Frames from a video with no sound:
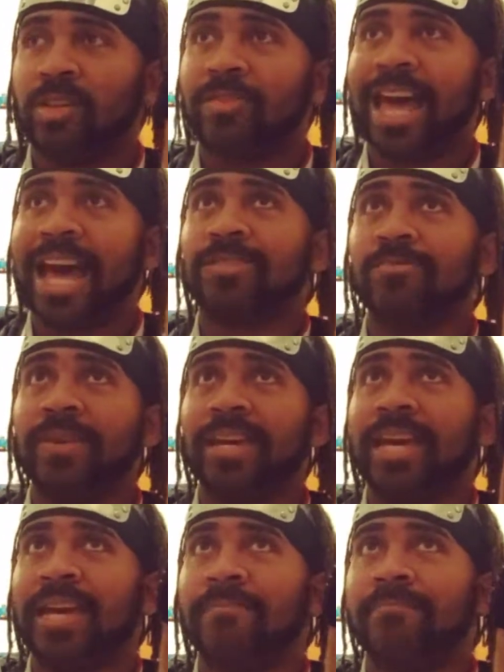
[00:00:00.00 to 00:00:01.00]
that's
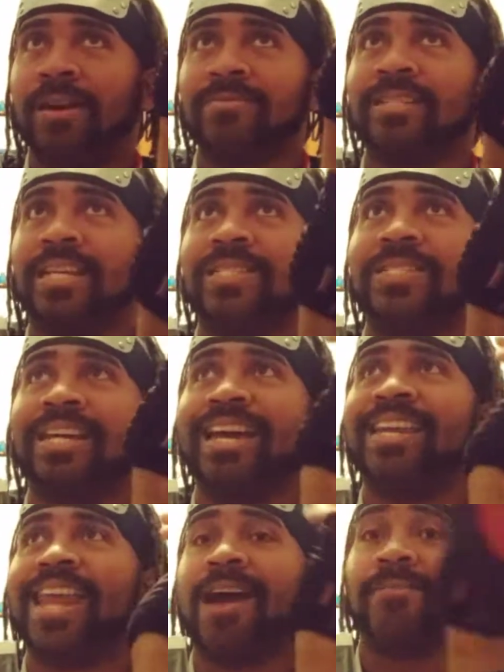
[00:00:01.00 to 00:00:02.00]
when Bub's like, okay,
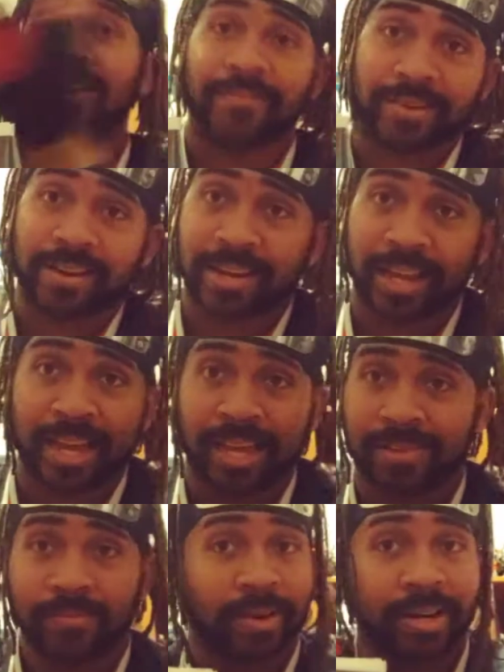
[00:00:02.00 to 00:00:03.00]
now we're
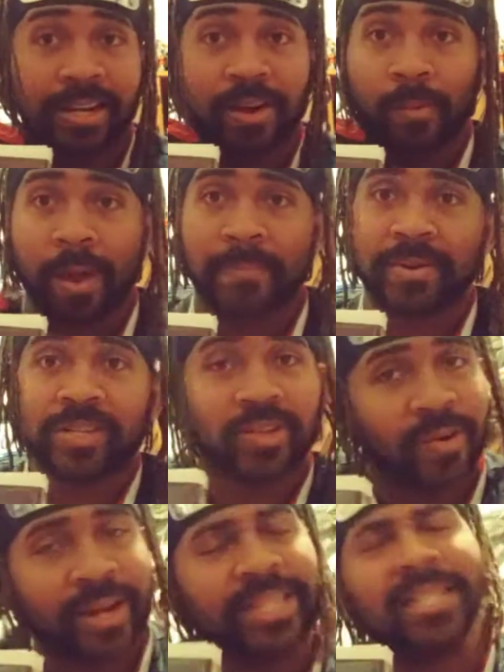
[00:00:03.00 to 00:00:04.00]
definitely gonna need a weapon of
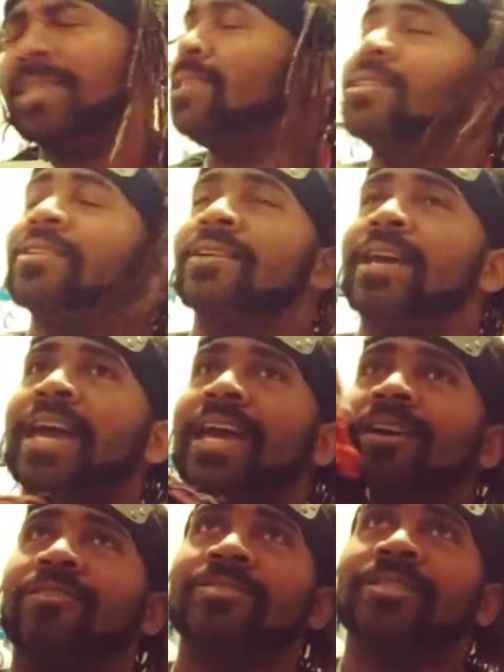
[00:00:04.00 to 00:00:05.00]
choice. And
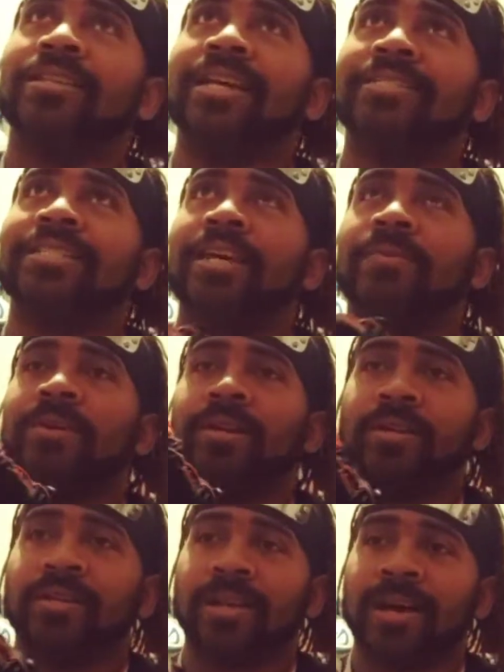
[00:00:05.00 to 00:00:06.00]
it goes to the next scene
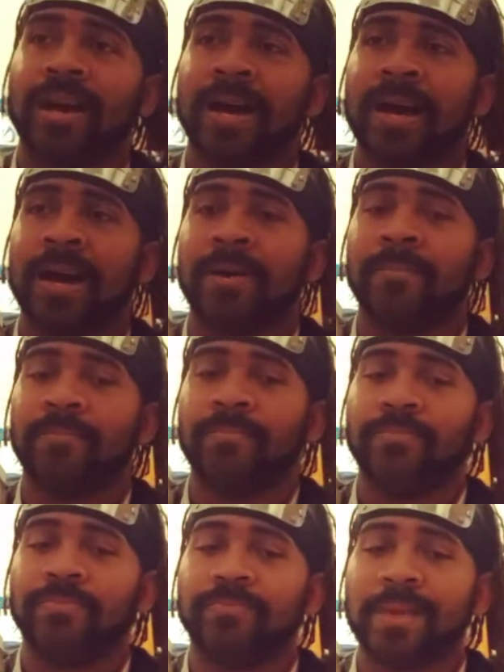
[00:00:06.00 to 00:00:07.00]
where
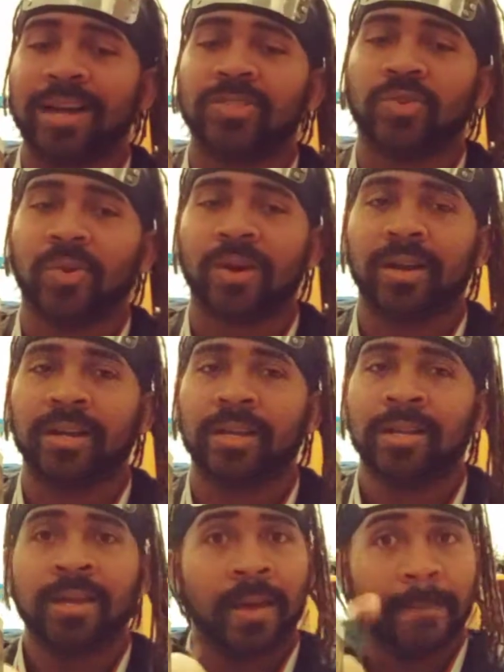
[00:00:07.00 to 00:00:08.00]
Michael
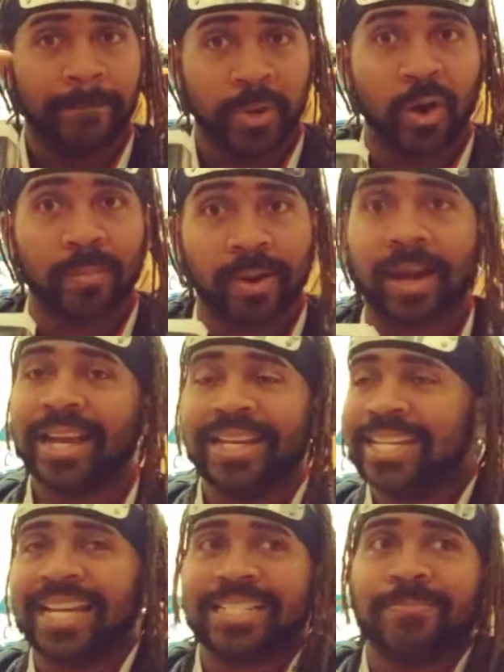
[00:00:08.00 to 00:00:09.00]
Jordan, Bill Murray,
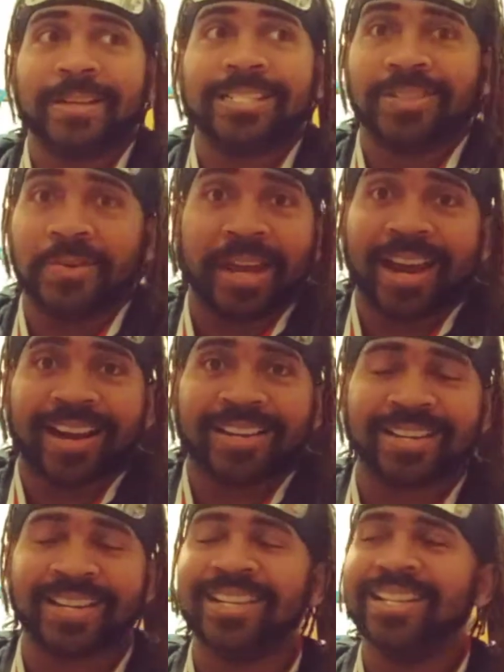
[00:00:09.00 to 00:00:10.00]
he's actually plays his own
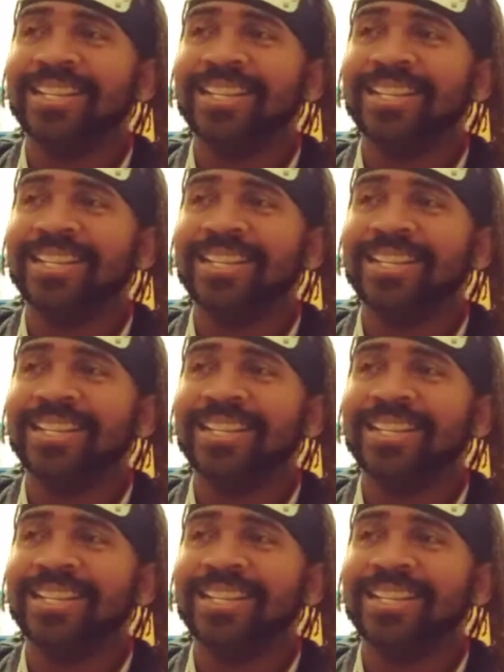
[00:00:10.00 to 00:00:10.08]
character,